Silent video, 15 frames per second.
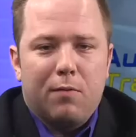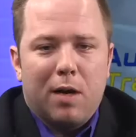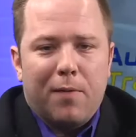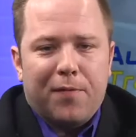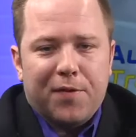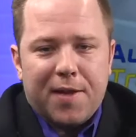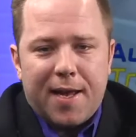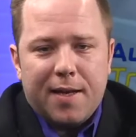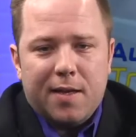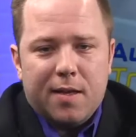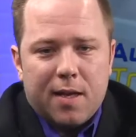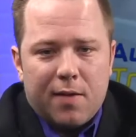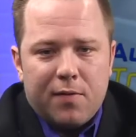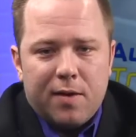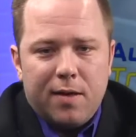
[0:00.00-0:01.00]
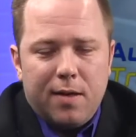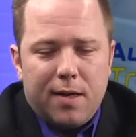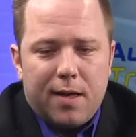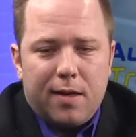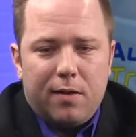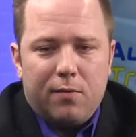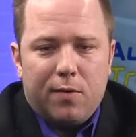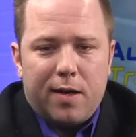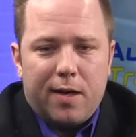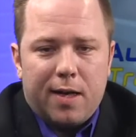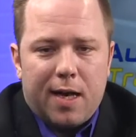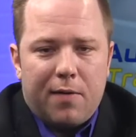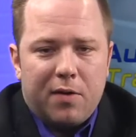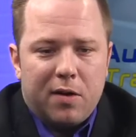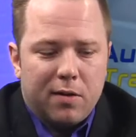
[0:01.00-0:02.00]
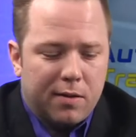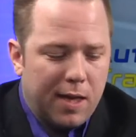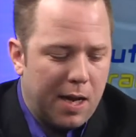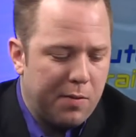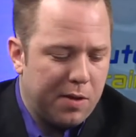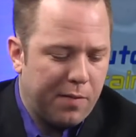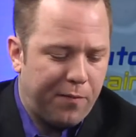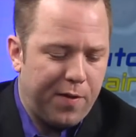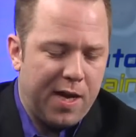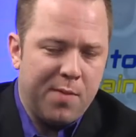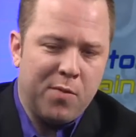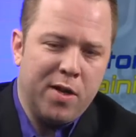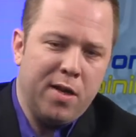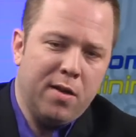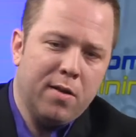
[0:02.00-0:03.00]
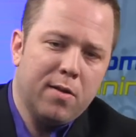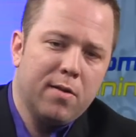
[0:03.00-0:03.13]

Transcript: ready for Thanksgiving and ready to have a good day with your family.